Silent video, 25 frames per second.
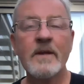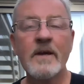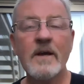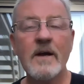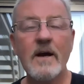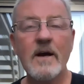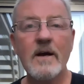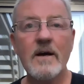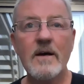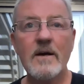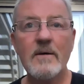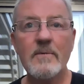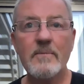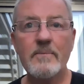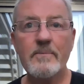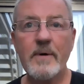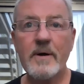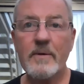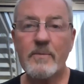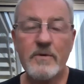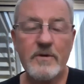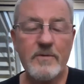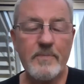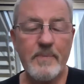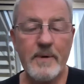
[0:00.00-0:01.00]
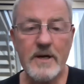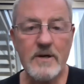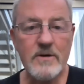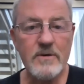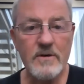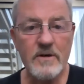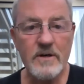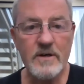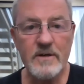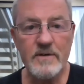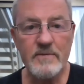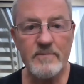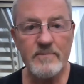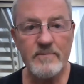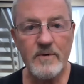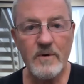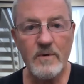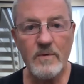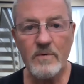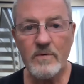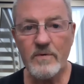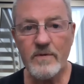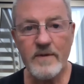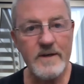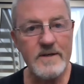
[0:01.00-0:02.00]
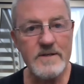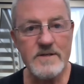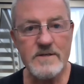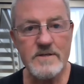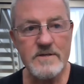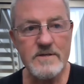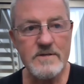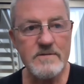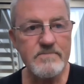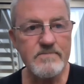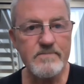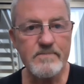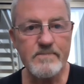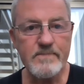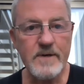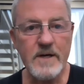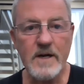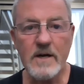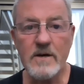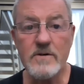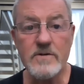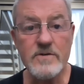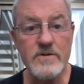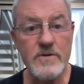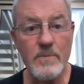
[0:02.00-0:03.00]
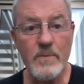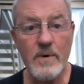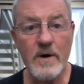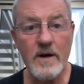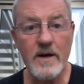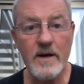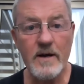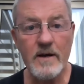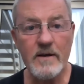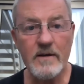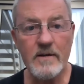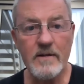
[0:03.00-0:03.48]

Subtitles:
But with Bitcoin, all this goes away.